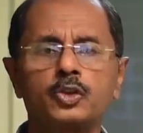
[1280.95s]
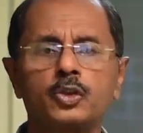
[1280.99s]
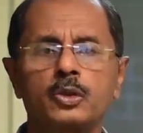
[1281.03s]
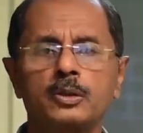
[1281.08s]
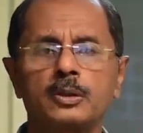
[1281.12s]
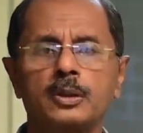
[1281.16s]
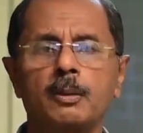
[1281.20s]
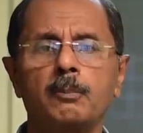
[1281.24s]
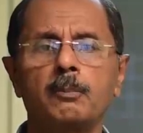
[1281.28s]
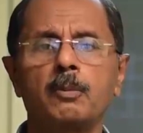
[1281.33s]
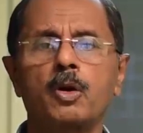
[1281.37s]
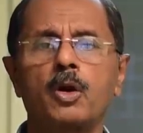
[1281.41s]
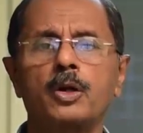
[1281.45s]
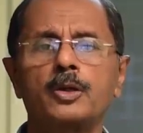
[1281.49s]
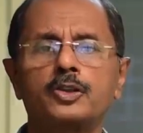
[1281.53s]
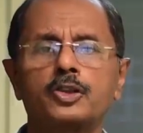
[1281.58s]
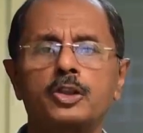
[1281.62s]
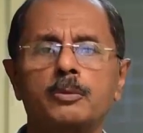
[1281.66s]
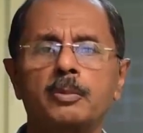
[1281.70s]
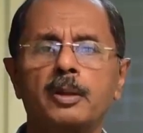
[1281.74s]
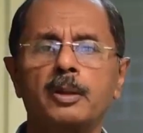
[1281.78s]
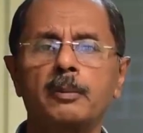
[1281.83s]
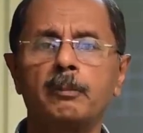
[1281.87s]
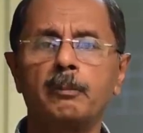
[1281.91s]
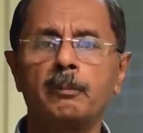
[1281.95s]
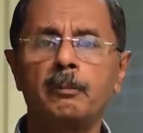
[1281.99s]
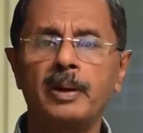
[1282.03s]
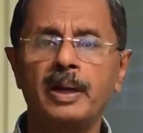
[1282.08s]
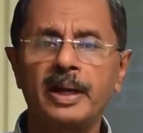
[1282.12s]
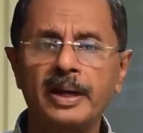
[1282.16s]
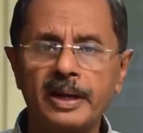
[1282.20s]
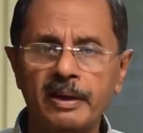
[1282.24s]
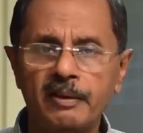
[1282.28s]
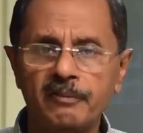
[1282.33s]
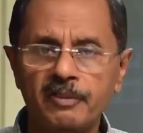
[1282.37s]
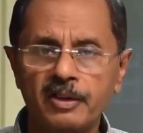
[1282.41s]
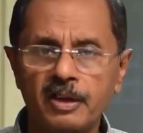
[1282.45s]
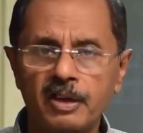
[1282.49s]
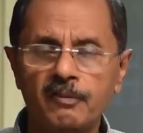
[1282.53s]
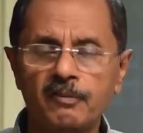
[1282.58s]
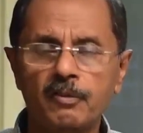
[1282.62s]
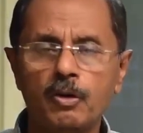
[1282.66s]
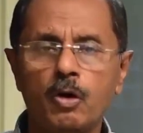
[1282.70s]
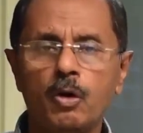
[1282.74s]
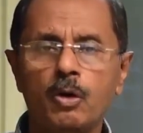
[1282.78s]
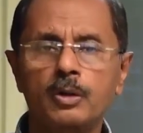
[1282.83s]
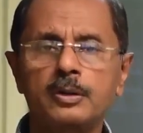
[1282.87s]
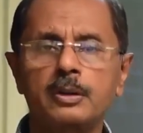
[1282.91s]
The employee should be made aware
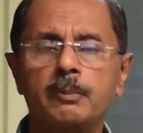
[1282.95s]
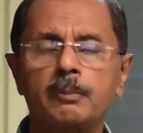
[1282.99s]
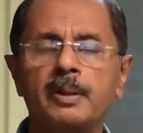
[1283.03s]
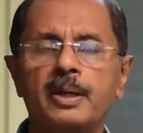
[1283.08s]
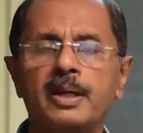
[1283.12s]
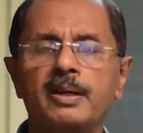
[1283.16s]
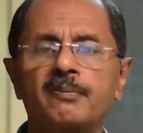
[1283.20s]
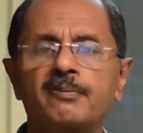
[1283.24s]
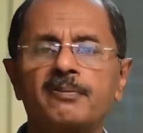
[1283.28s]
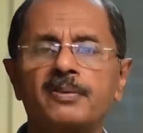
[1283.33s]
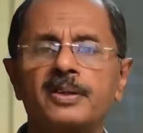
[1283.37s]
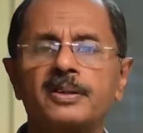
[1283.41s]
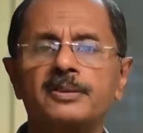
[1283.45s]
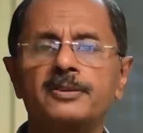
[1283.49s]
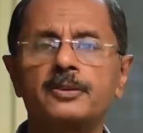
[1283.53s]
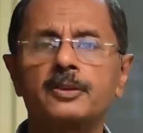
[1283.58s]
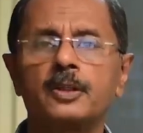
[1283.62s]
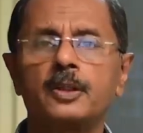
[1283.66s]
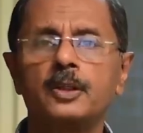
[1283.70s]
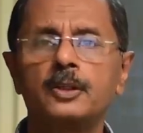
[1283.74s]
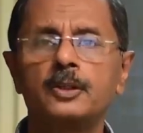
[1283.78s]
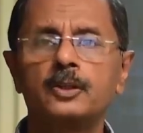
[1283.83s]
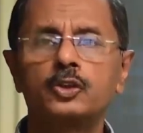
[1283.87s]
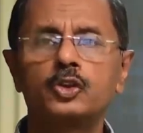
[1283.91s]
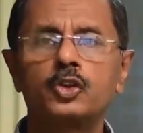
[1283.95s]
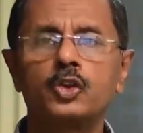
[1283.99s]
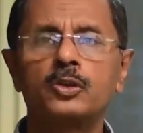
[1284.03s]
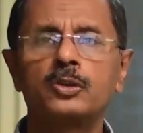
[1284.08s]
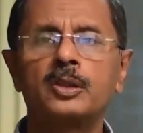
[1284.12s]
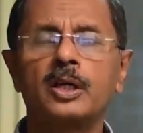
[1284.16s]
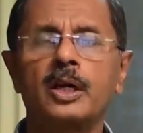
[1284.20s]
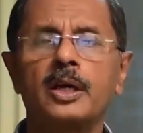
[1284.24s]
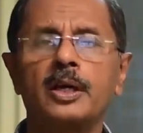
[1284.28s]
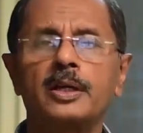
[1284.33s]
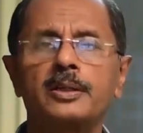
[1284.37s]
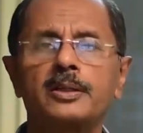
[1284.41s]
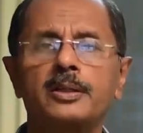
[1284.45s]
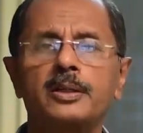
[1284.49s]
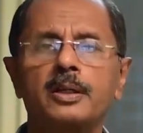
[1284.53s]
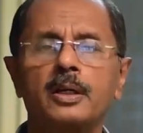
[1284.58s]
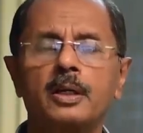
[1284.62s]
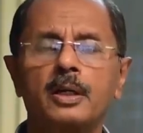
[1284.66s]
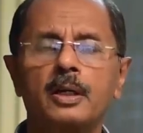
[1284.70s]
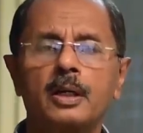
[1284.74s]
of all the benefits so that